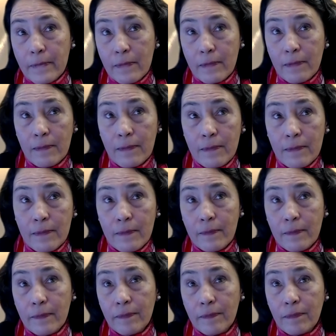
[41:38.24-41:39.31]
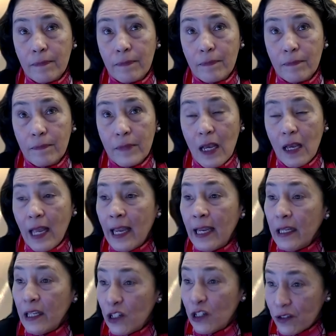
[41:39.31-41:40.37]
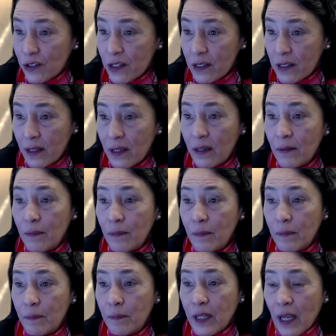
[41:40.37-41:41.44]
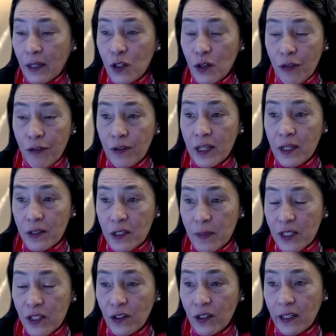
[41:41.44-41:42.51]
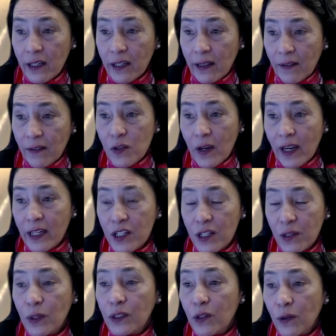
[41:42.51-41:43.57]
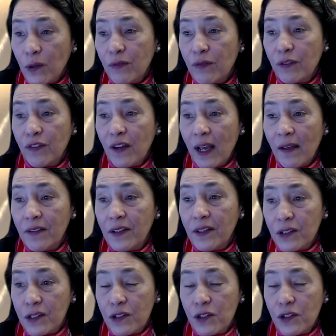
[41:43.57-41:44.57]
Mm, eight years but I took three years maternity leave. So I actually worked only for five years to